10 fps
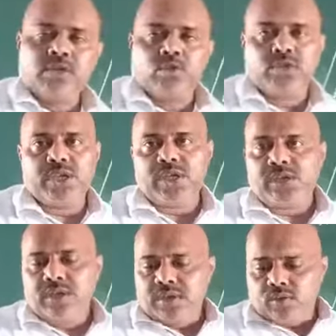So
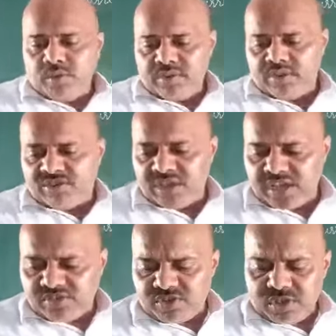here when we
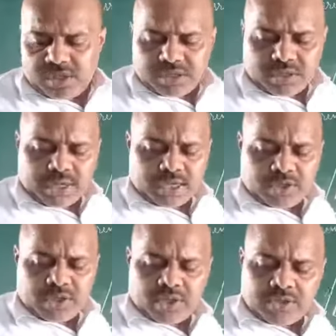change the
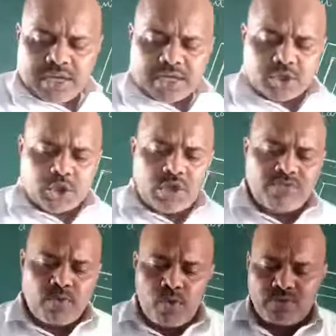direction
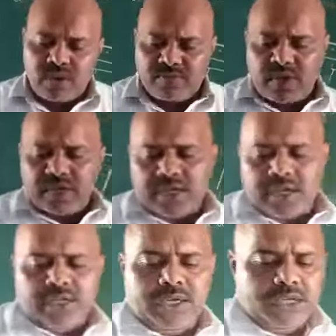of force of current
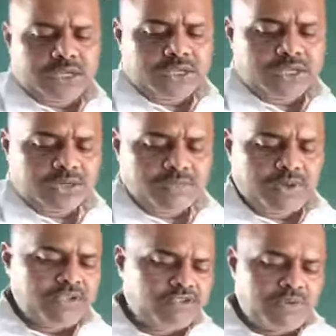carrying conductor
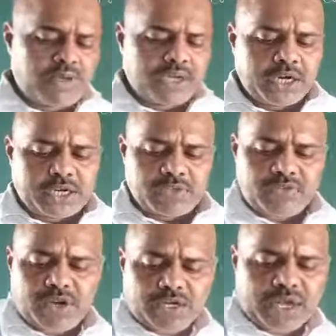placed in magnetic
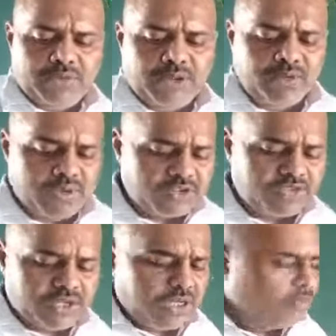field can be
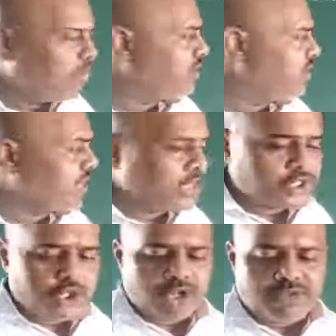reversed by the
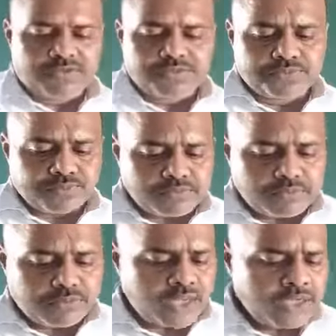direction of
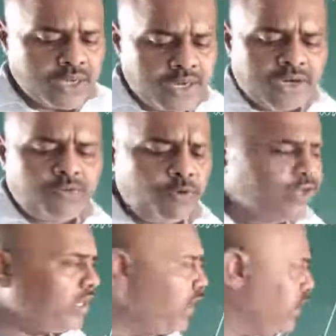current
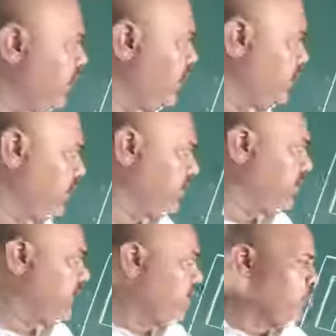flowing in the conductor.
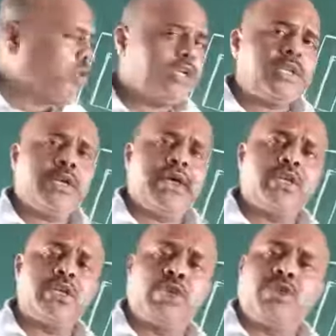So here the
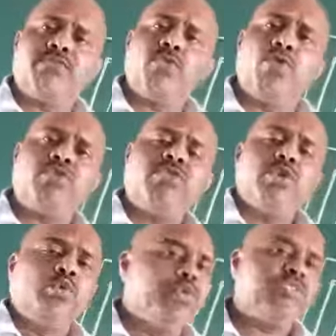direction of force
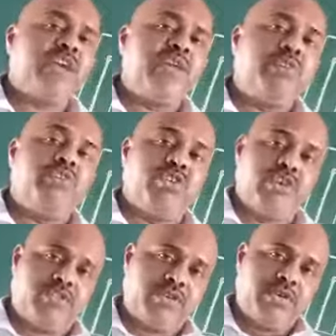which can be
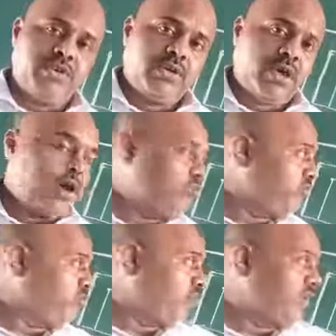changed
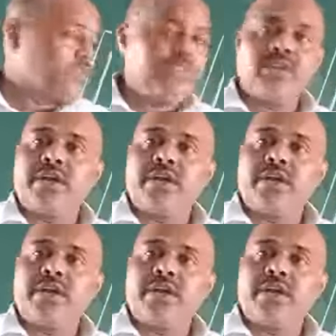on reversing the